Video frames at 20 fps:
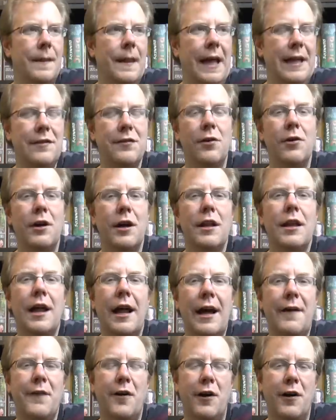it's so good
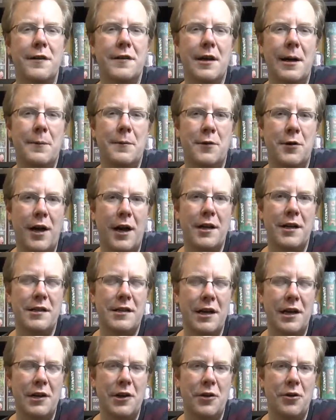that I have a hard time trying to
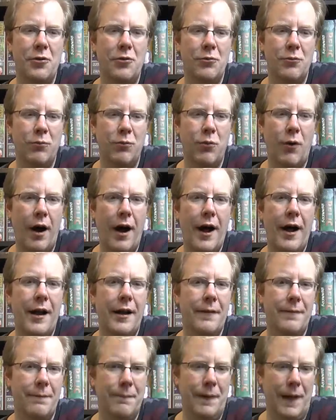tell you
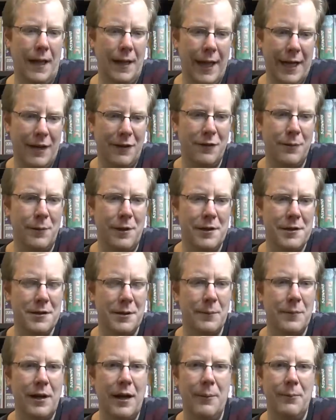why I like it so much
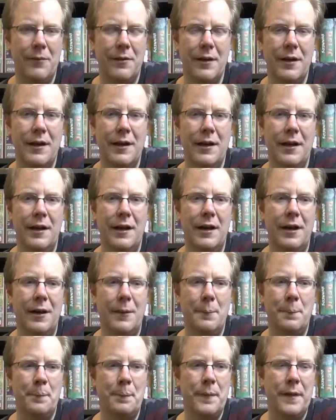sometimes.
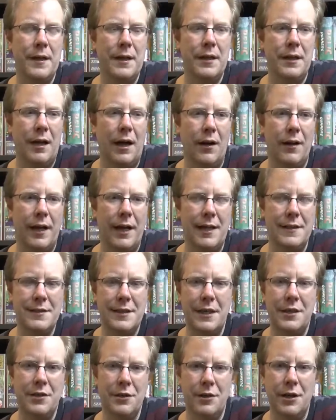Now, like I
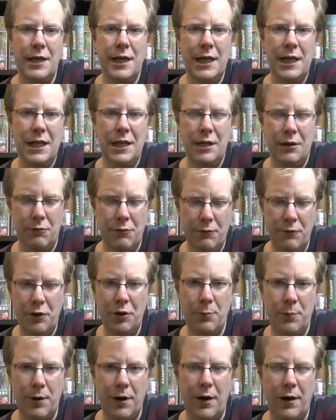said during the
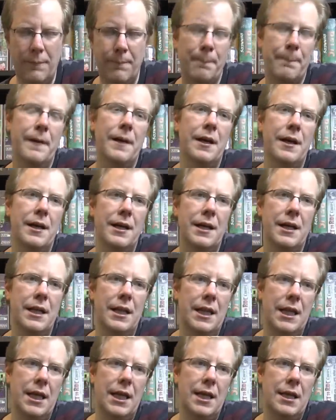review part,
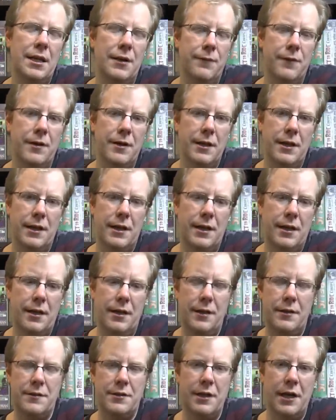the
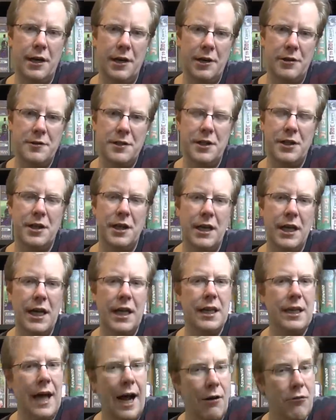different scenarios that you can
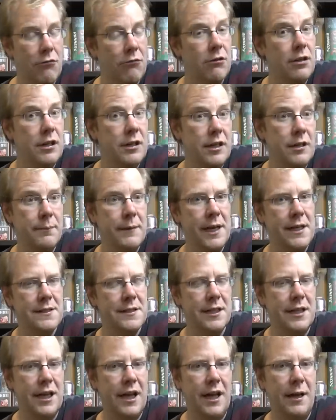get, that really
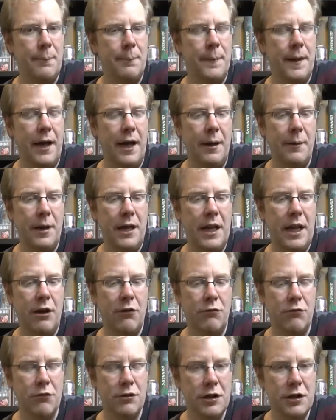makes the game. I mean, it
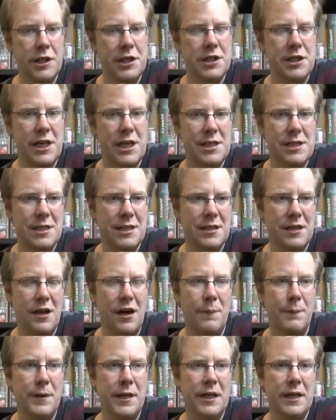really changes it
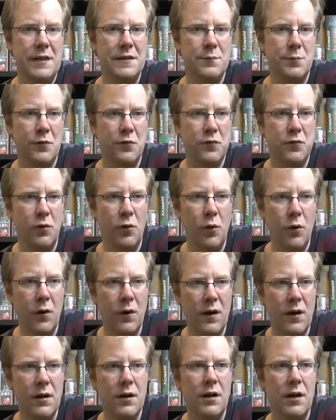up, because
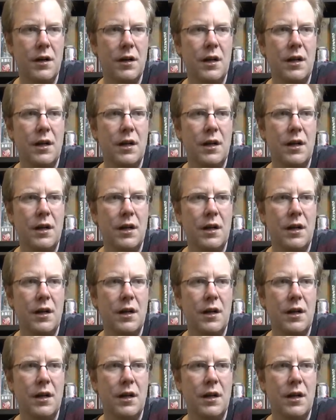before,